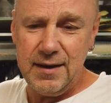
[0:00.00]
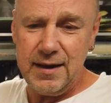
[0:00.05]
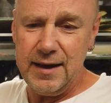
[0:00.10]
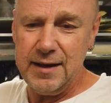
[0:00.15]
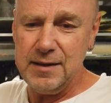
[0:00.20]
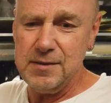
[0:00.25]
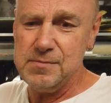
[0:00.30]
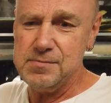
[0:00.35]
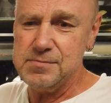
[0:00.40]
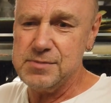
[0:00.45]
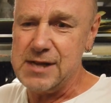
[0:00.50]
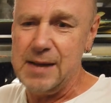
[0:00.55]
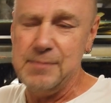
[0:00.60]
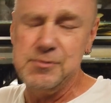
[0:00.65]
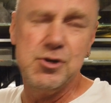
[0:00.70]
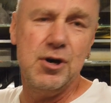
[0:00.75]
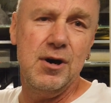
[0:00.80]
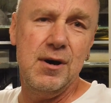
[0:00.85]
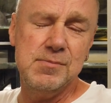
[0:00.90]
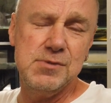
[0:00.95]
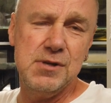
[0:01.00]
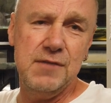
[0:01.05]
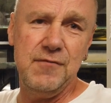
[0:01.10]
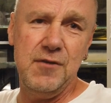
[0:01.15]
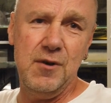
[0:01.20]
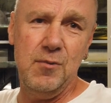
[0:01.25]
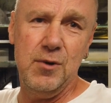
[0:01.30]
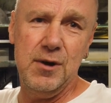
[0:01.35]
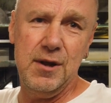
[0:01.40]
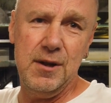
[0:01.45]
And sometimes
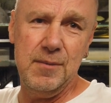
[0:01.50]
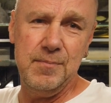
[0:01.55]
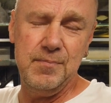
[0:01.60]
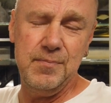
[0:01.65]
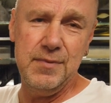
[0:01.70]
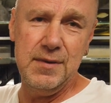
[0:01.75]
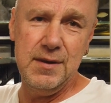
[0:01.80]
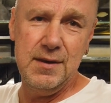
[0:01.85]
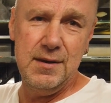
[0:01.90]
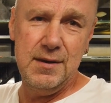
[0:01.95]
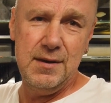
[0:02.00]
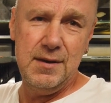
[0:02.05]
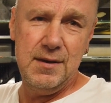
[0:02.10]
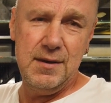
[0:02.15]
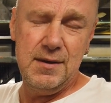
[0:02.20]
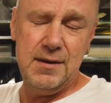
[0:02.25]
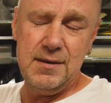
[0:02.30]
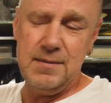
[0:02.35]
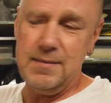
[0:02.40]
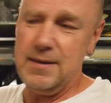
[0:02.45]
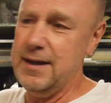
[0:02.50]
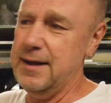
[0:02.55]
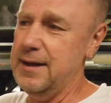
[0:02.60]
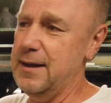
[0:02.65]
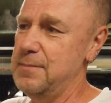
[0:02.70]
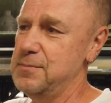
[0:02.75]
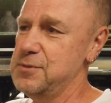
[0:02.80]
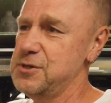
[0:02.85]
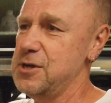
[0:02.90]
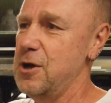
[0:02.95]
if you want to
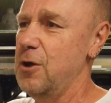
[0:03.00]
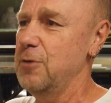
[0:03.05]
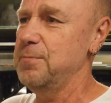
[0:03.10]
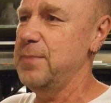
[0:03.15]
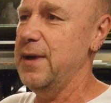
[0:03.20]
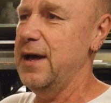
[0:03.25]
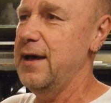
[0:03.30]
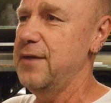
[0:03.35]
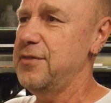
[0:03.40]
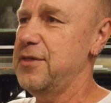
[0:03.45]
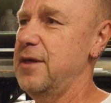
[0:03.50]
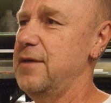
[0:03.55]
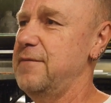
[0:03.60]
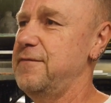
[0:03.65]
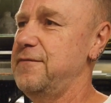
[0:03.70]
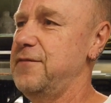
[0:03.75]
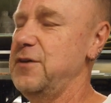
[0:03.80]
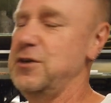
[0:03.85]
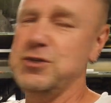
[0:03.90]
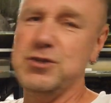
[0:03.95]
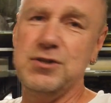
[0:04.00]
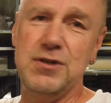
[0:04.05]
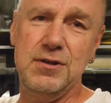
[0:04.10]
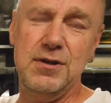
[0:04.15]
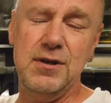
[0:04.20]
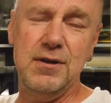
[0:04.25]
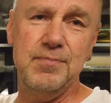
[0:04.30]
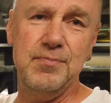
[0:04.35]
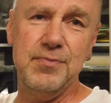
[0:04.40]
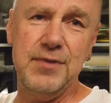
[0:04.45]
salt bath a fish
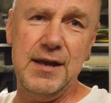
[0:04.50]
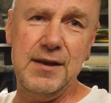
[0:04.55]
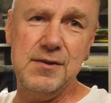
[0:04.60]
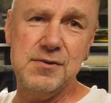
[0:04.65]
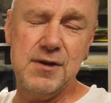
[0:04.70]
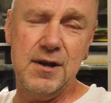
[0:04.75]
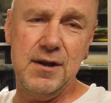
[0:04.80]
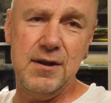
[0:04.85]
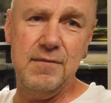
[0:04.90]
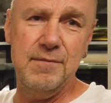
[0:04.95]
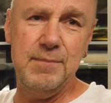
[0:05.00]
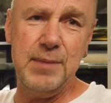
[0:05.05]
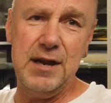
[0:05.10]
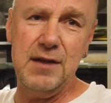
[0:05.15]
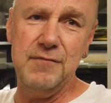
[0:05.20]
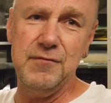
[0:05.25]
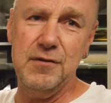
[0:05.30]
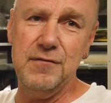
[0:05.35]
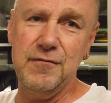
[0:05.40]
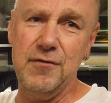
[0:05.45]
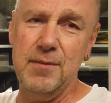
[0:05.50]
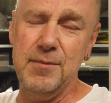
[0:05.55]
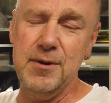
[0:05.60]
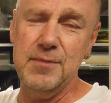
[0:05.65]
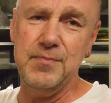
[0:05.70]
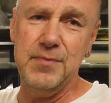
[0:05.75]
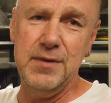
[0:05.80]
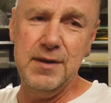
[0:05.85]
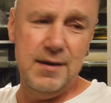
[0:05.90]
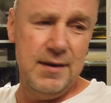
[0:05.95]
that you think is going to benefit from
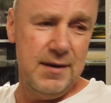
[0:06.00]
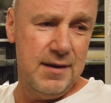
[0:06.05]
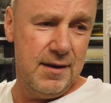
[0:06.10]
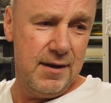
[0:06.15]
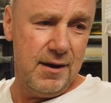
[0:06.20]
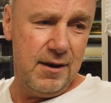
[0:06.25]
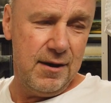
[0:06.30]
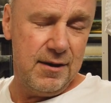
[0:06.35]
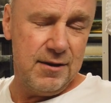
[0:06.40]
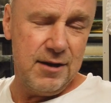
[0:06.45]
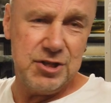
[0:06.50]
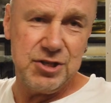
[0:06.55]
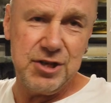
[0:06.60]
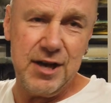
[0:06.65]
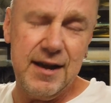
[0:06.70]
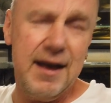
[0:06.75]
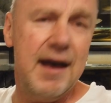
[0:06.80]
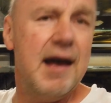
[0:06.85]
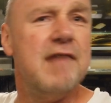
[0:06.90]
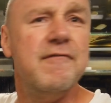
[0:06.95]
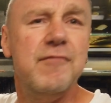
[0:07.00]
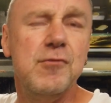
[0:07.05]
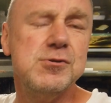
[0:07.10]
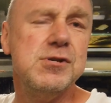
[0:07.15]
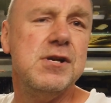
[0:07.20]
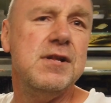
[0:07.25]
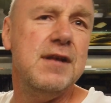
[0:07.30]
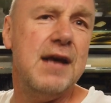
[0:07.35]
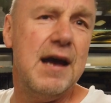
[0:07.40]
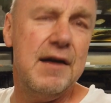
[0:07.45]
it, I chuck
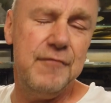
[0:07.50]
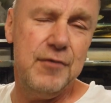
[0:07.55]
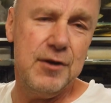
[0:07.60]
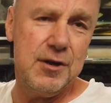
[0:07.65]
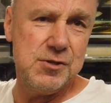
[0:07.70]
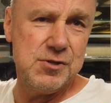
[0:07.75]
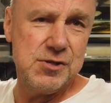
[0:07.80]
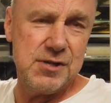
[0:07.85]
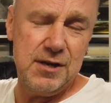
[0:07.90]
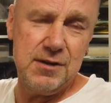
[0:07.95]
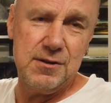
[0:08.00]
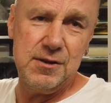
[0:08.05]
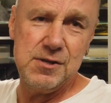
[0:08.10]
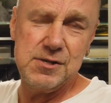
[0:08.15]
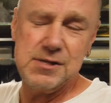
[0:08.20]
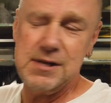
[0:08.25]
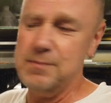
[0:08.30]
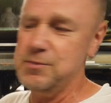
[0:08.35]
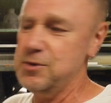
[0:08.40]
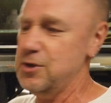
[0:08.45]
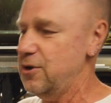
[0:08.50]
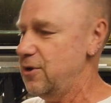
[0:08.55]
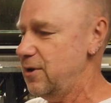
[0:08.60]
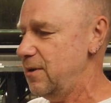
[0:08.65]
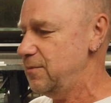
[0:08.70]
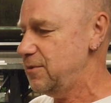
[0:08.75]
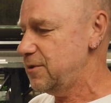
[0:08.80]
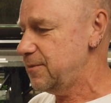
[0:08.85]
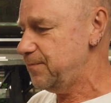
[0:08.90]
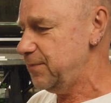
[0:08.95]
handfuls in the African cichlid
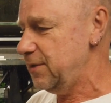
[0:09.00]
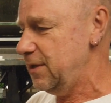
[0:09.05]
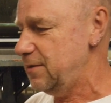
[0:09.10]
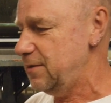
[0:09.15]
sometimes.